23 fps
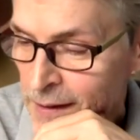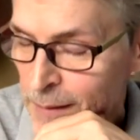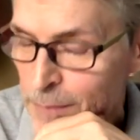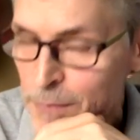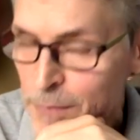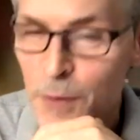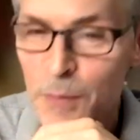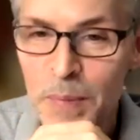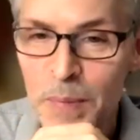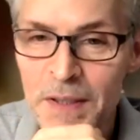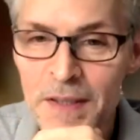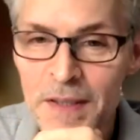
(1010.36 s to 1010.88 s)

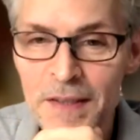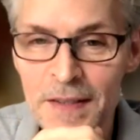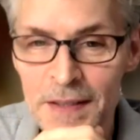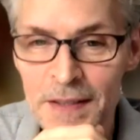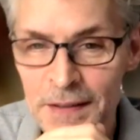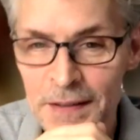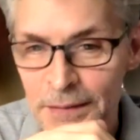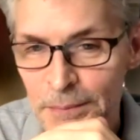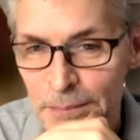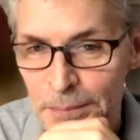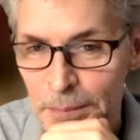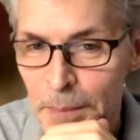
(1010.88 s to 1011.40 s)
too busy
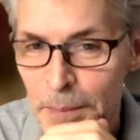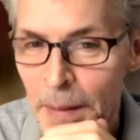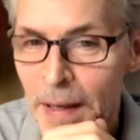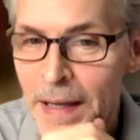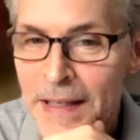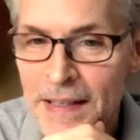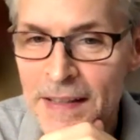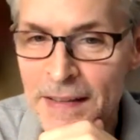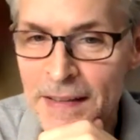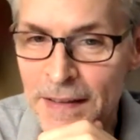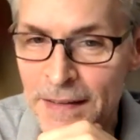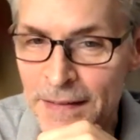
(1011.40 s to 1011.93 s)

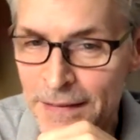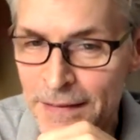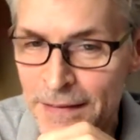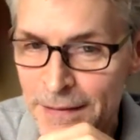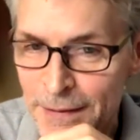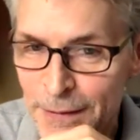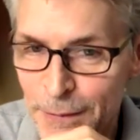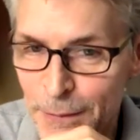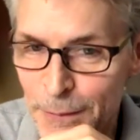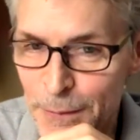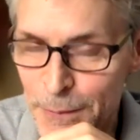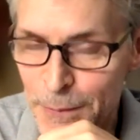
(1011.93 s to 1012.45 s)
making it
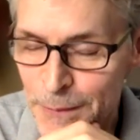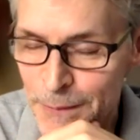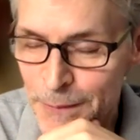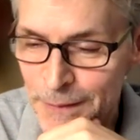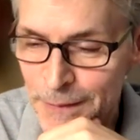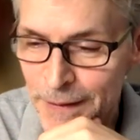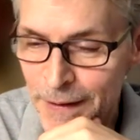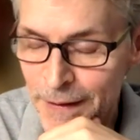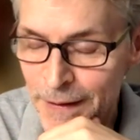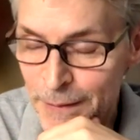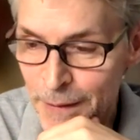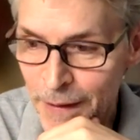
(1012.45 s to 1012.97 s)

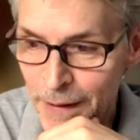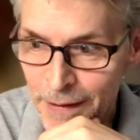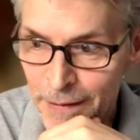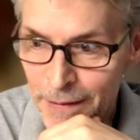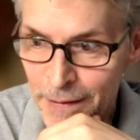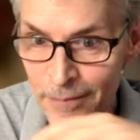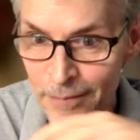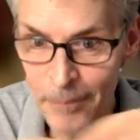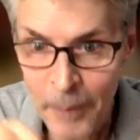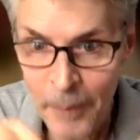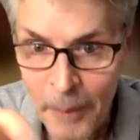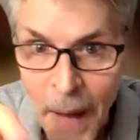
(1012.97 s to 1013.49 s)

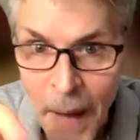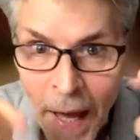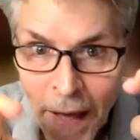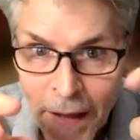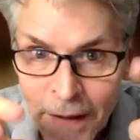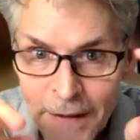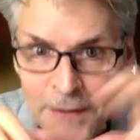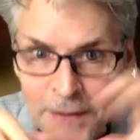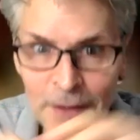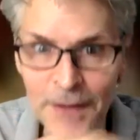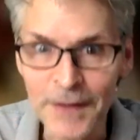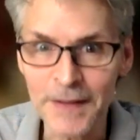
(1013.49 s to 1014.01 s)
and
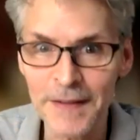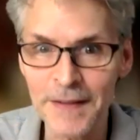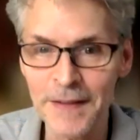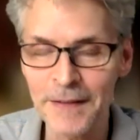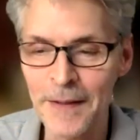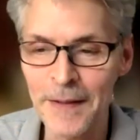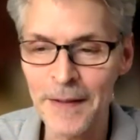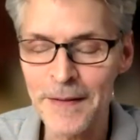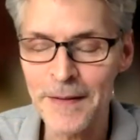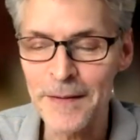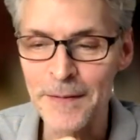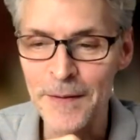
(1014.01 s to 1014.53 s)
managing it,
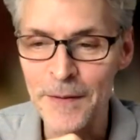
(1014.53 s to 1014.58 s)
right?